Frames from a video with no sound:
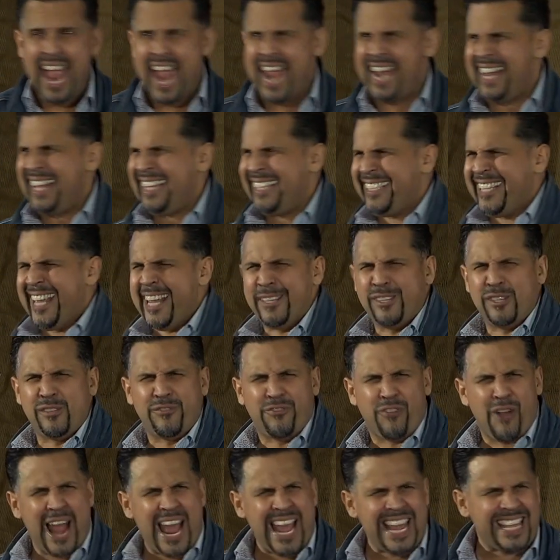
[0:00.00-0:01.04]
and he says,
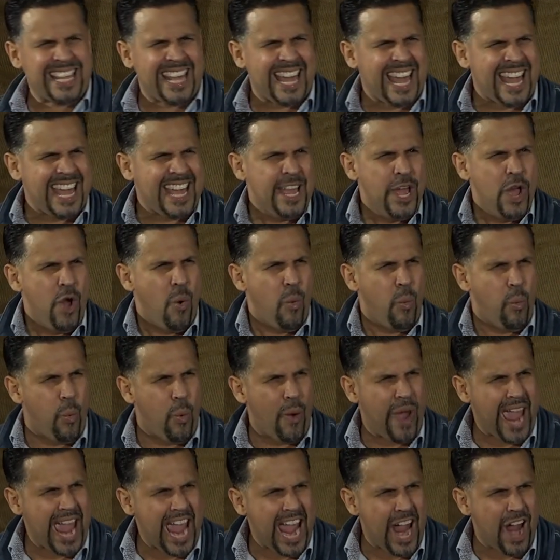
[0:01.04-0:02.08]
Frankie,
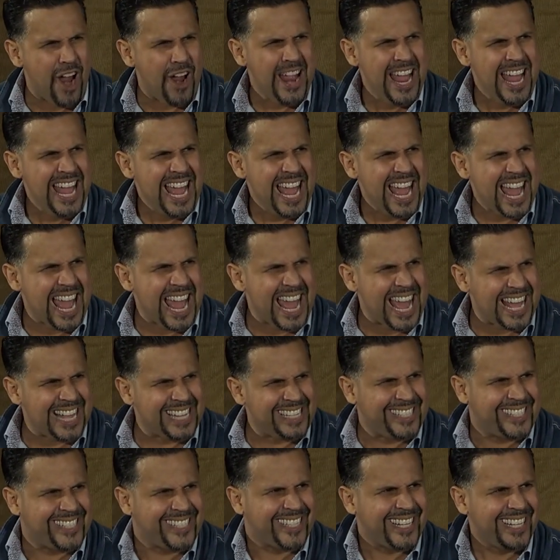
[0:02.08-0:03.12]
where
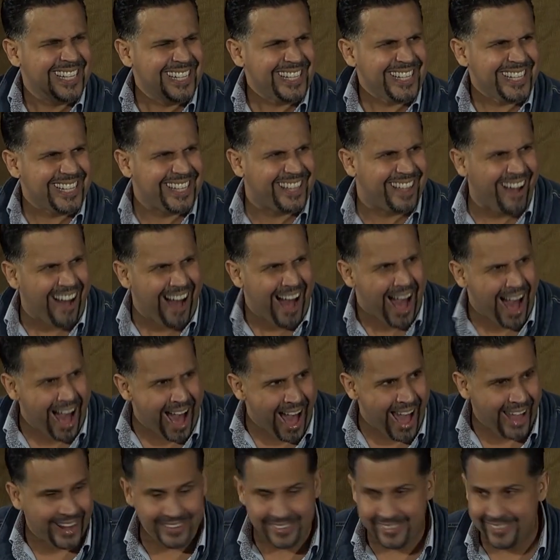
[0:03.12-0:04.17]
is
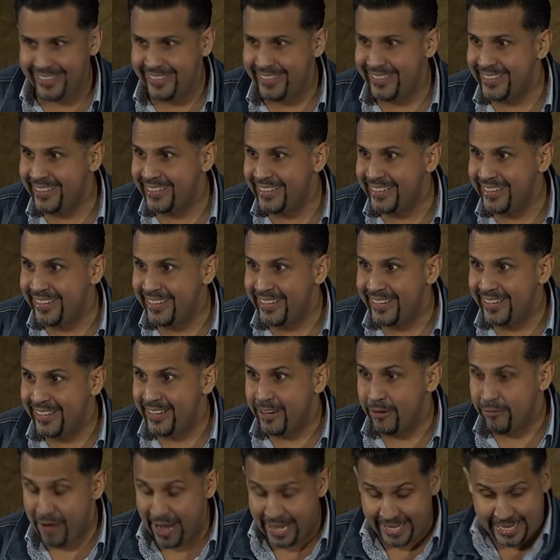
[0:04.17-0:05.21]
God?
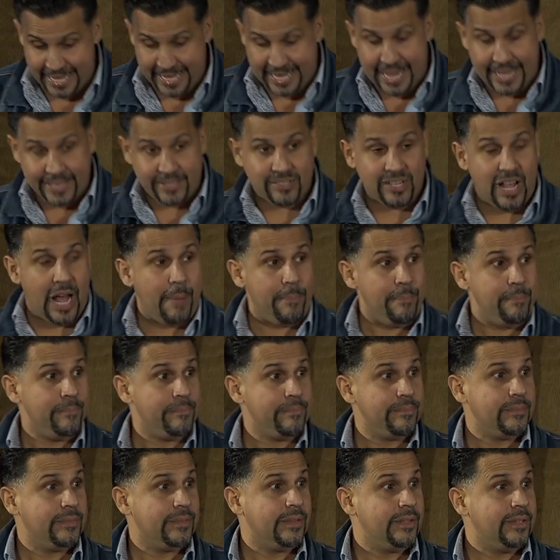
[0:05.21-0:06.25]
Frankie gets
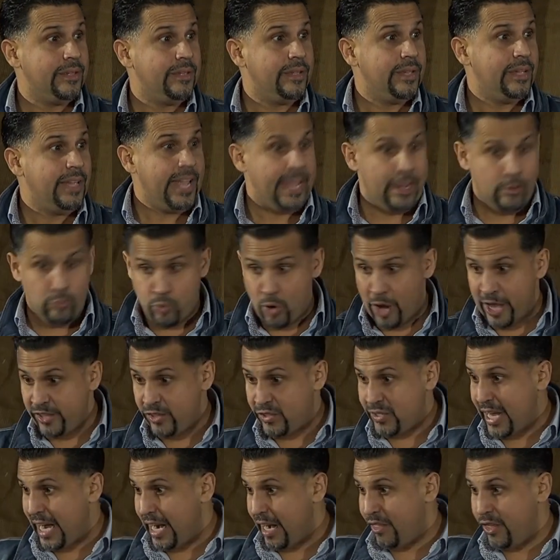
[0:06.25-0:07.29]
up. He
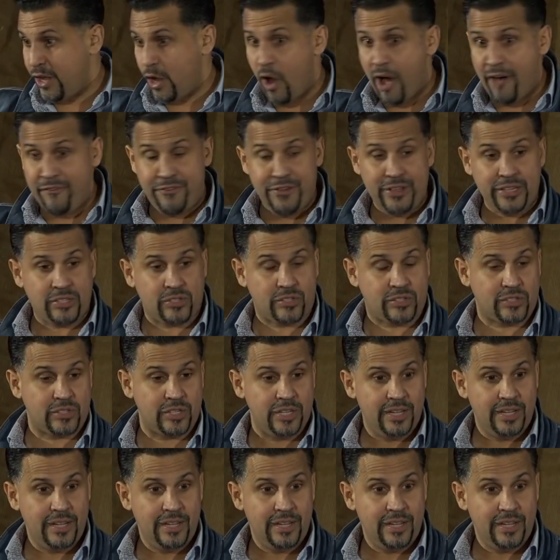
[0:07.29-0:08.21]
runs out of the office